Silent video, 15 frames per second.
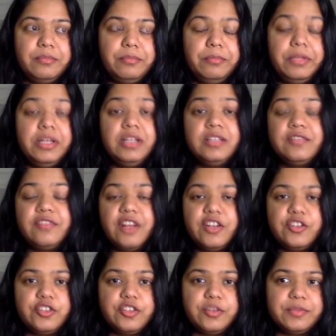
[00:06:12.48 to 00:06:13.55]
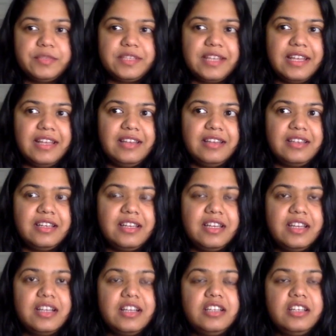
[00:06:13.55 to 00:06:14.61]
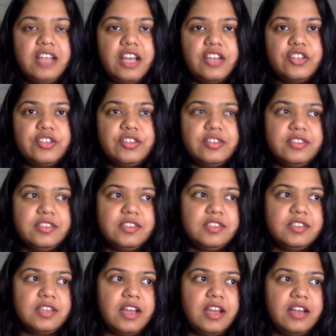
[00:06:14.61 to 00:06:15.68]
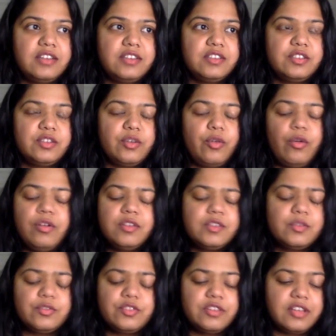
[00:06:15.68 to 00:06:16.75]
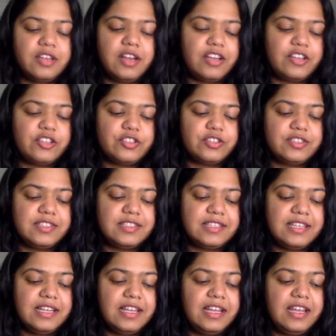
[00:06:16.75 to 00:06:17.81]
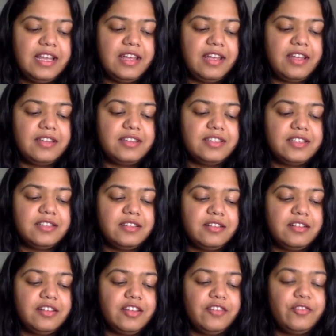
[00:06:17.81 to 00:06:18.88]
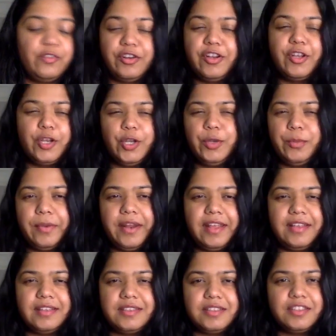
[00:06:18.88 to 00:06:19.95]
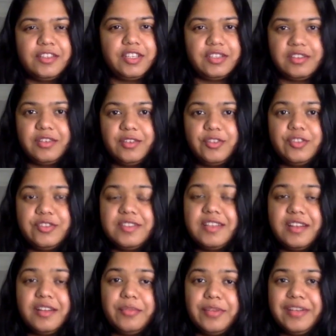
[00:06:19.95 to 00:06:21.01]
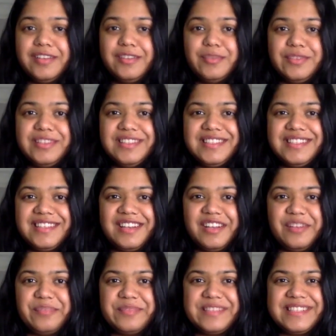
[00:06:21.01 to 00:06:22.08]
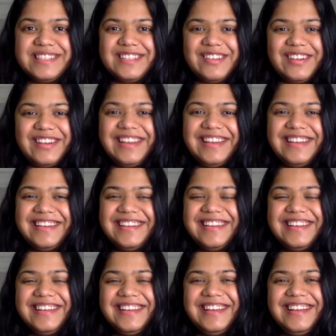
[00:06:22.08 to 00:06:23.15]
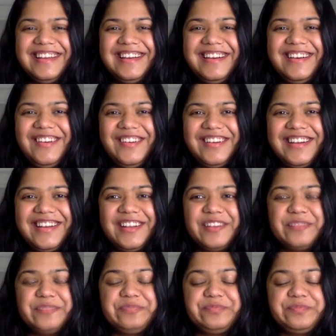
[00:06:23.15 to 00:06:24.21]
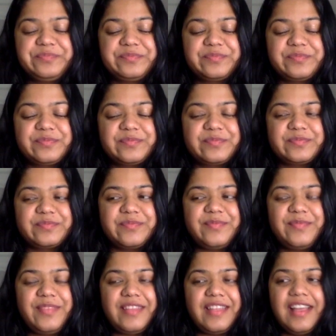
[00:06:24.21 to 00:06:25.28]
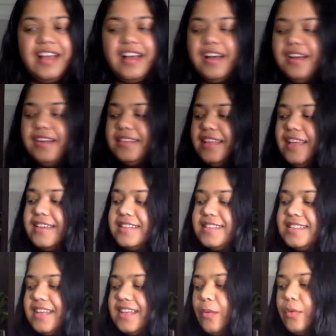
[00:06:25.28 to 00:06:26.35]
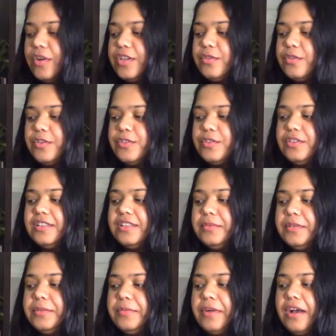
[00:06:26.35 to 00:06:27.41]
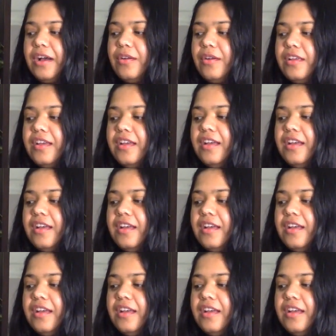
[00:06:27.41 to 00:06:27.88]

build friendships and connections and all social connections. And if you're in a good place, then I think you should celebrate it with this eclipse. Okay. All right. Next, I want to talk to you a little bit about